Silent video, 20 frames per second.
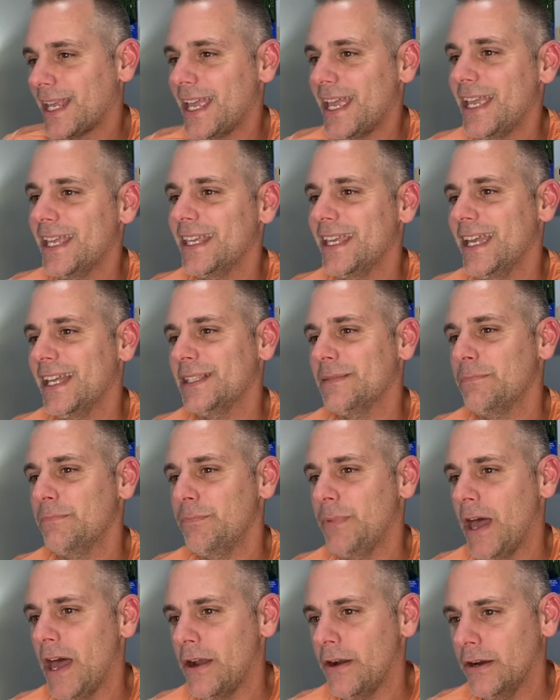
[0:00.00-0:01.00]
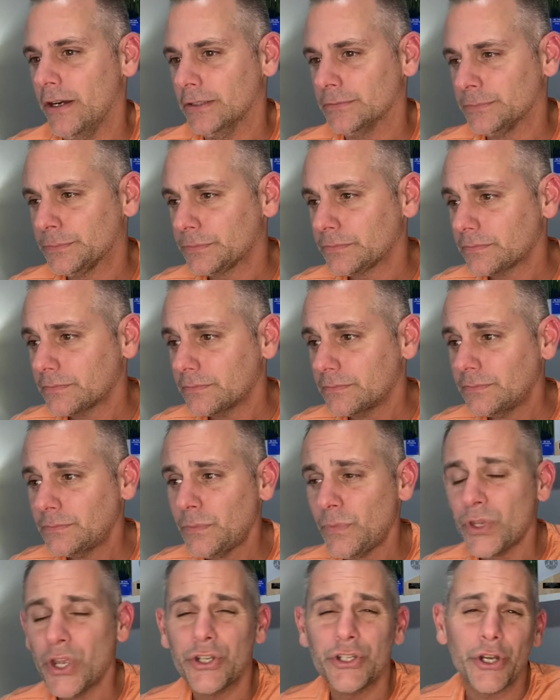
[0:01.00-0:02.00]
It gets better.
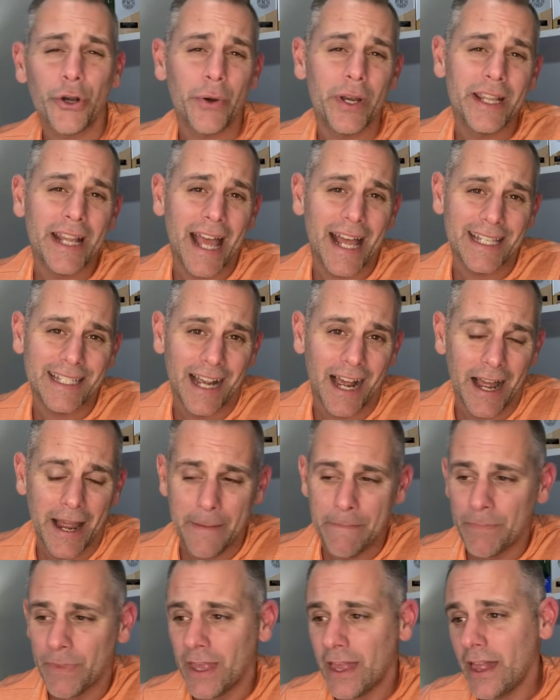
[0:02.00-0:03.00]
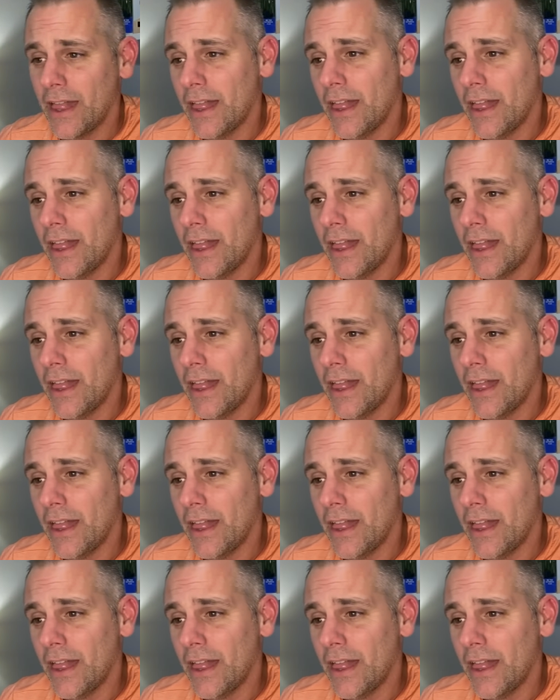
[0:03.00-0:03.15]
During that time,